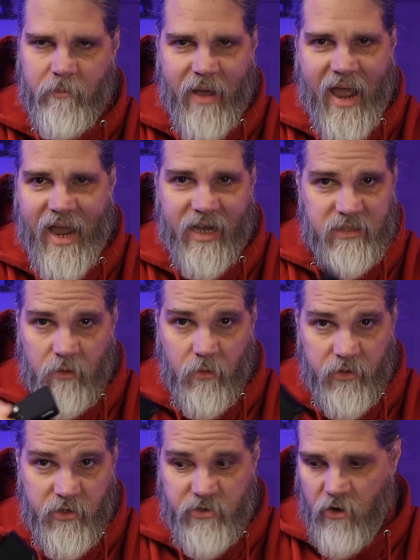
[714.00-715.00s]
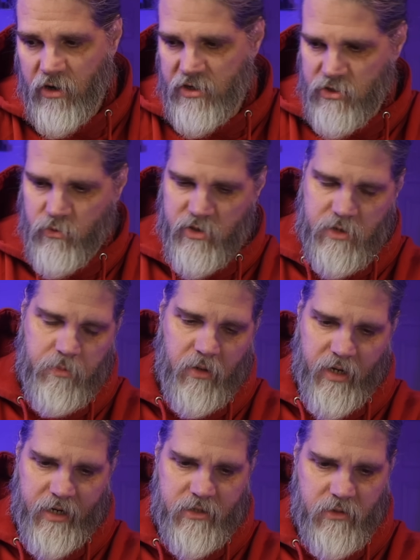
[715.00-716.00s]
bags, I won't use Arca Swiss plates,